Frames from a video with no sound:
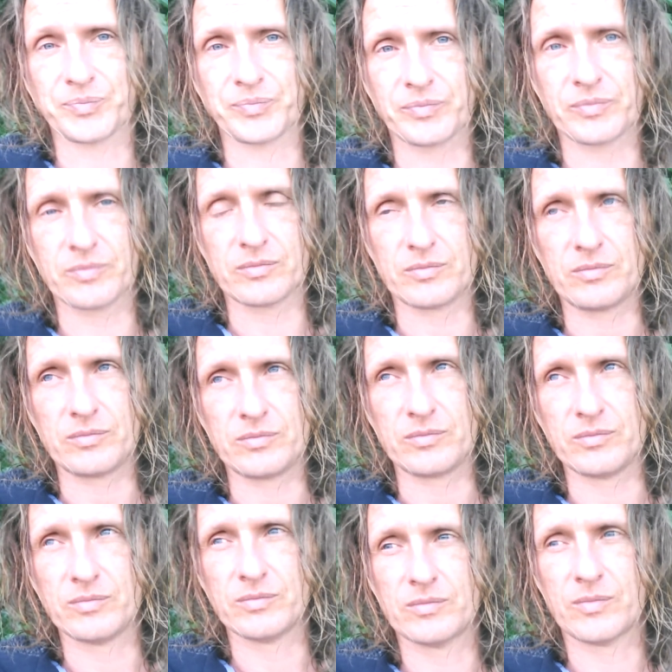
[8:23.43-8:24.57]

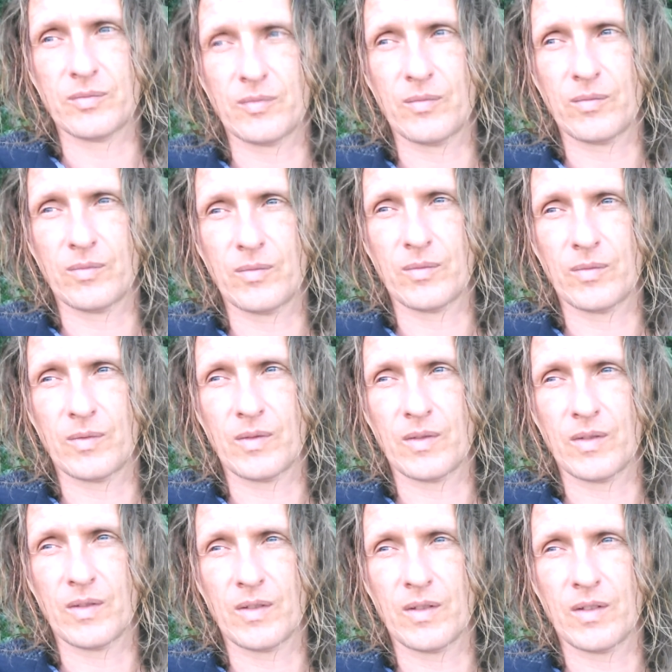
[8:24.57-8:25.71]

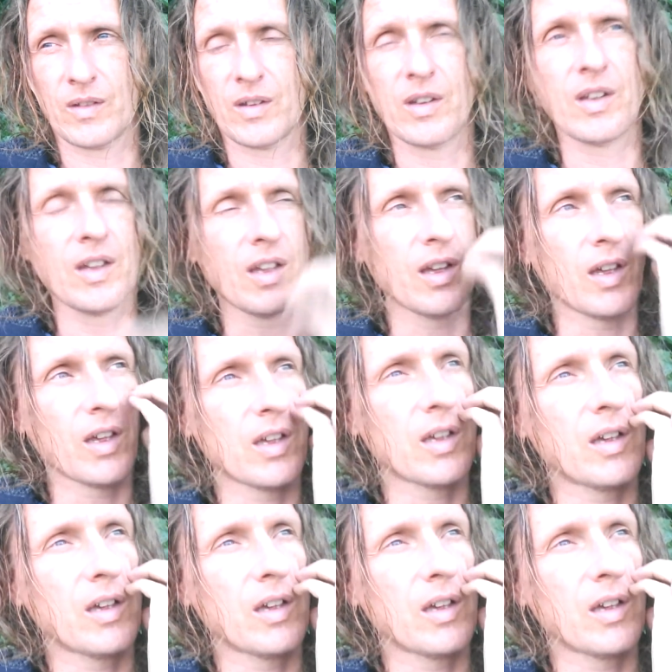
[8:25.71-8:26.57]
(no one is talking)